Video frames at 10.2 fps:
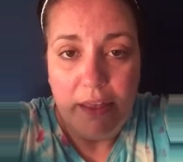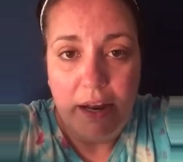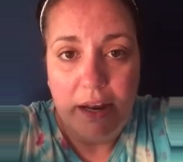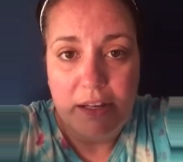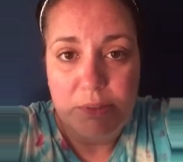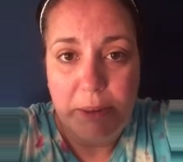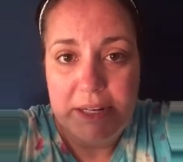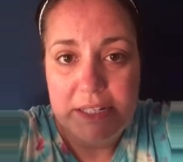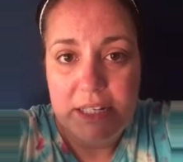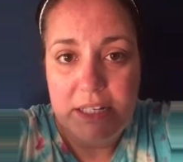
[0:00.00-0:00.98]
that
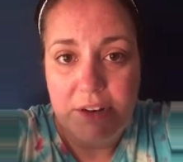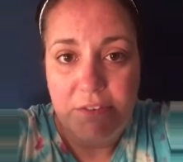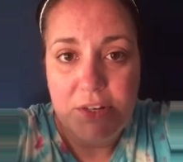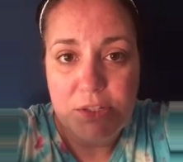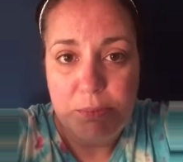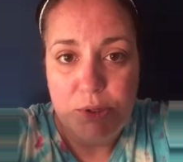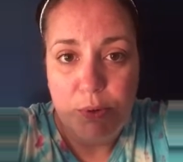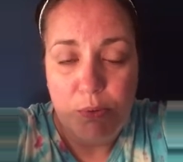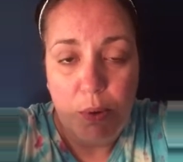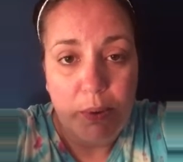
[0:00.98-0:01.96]
explains the difference
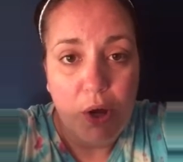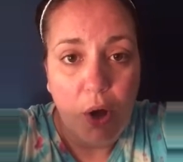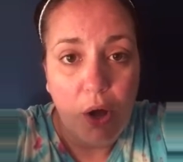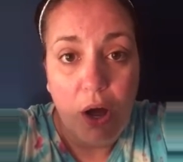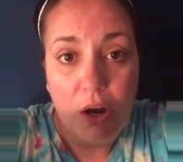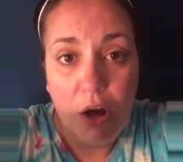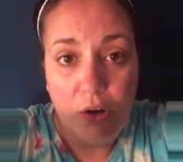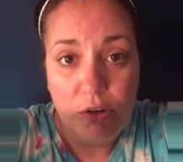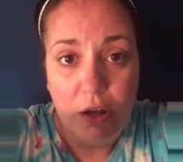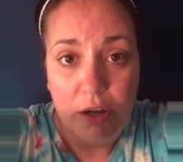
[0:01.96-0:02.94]
between what we call a
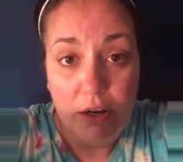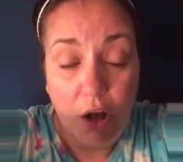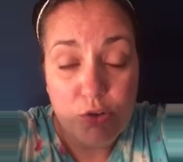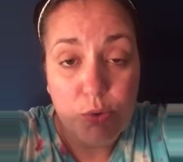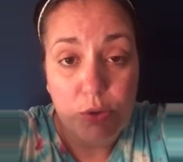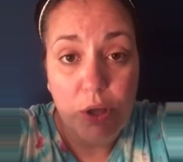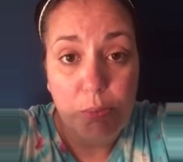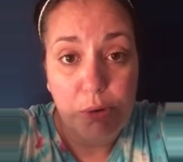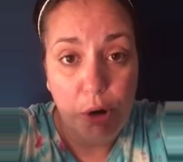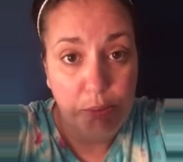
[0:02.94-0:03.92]
cultural
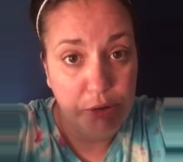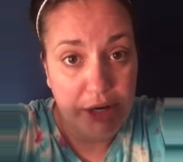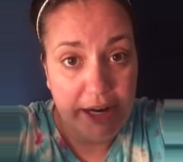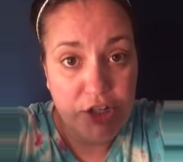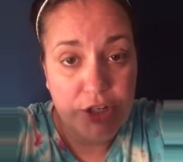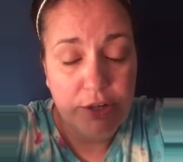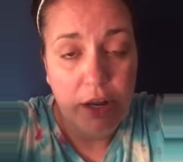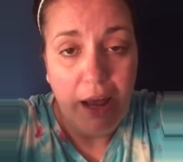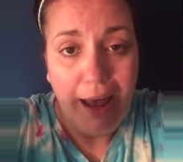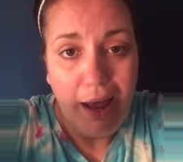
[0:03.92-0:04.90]

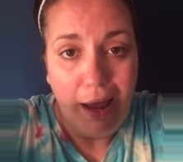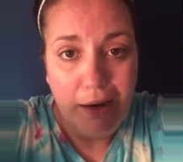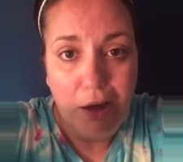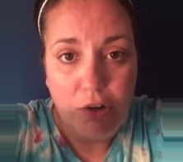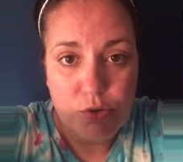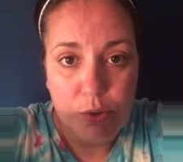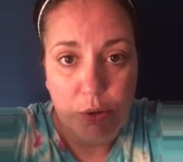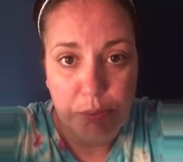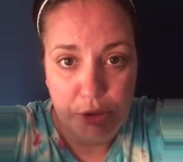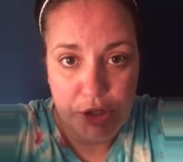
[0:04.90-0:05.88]
appropriation and cultural
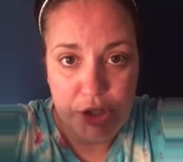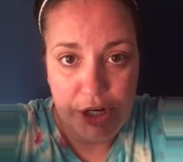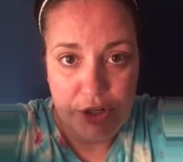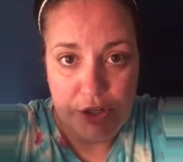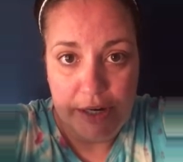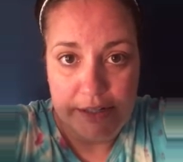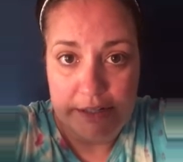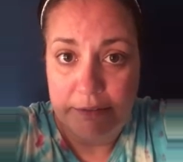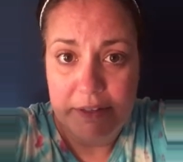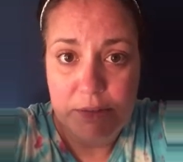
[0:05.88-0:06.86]
appreciation.
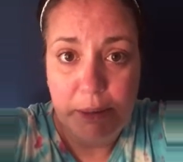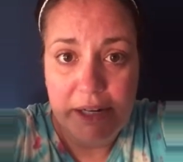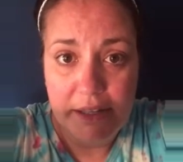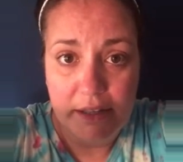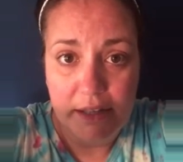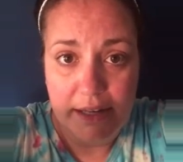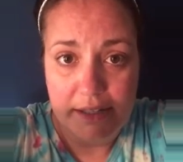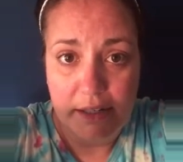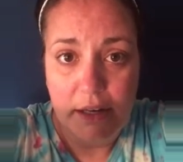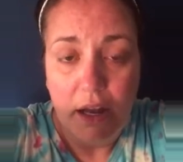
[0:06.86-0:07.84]
As I've explained in the
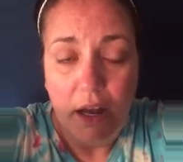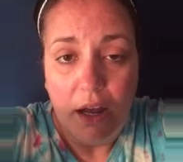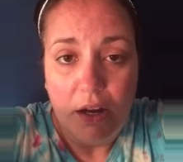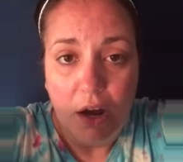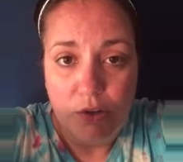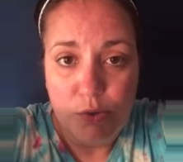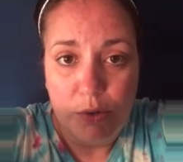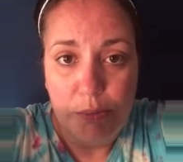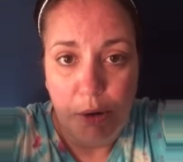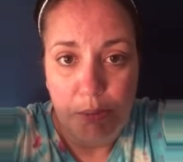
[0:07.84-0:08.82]
lesson,
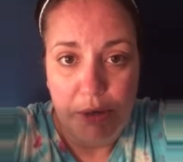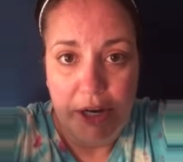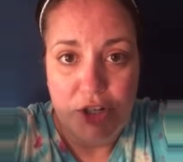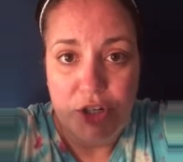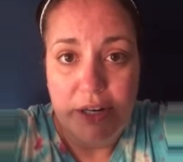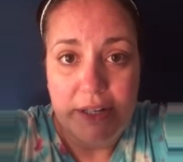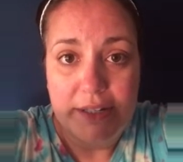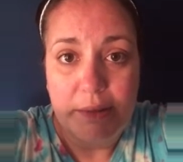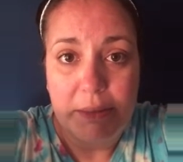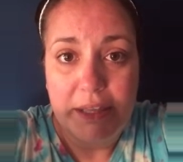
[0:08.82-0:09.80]
cultural appropriation
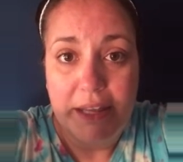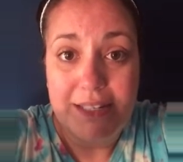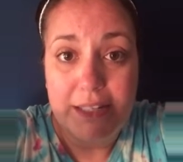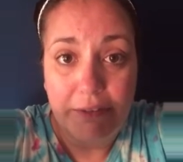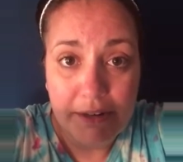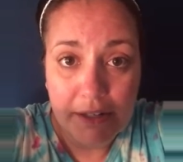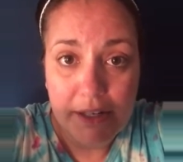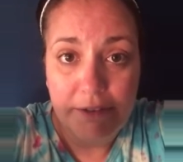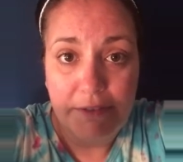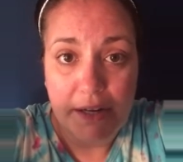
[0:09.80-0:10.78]
is something that
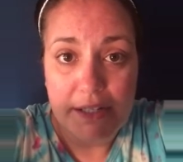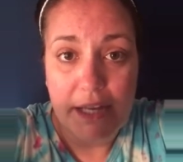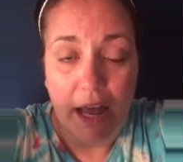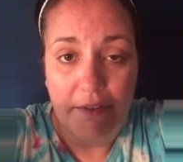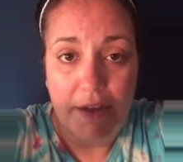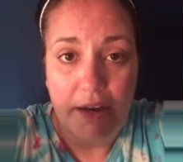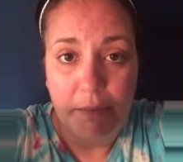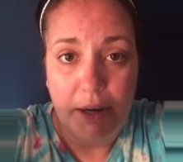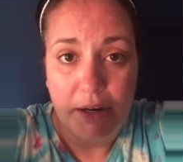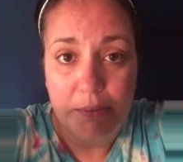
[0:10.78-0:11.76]
definitely affects the
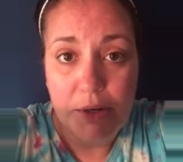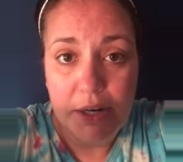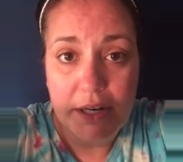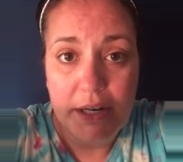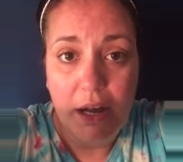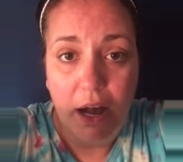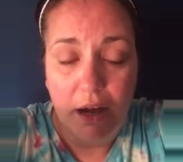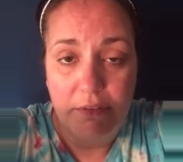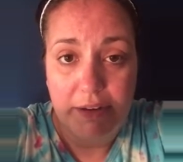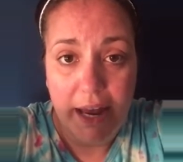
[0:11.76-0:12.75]
FNMI community
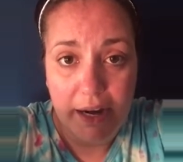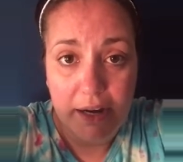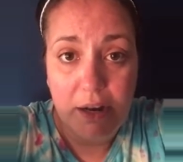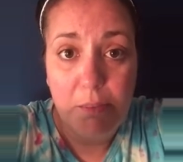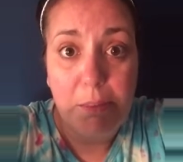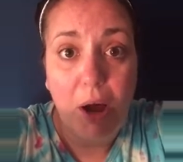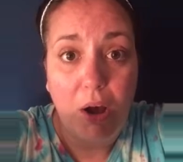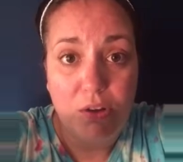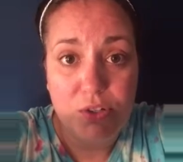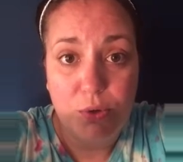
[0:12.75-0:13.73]
of Canada, but
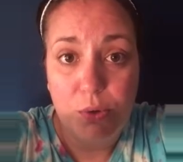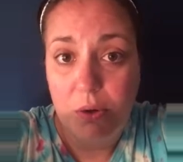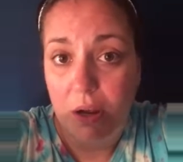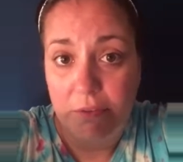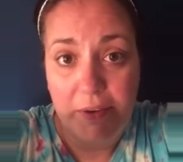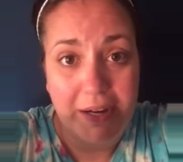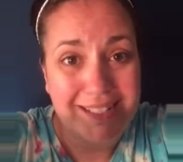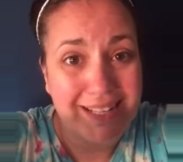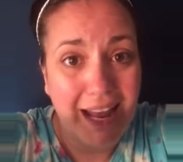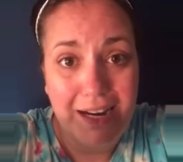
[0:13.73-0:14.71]
also
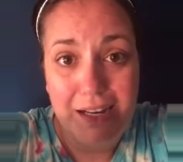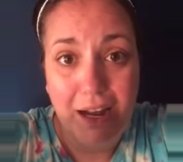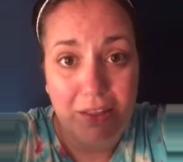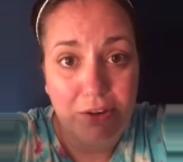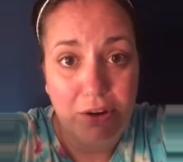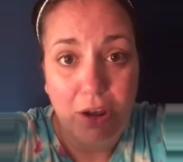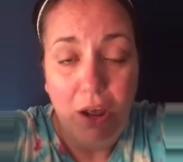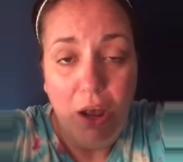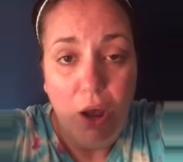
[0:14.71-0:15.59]
affects any other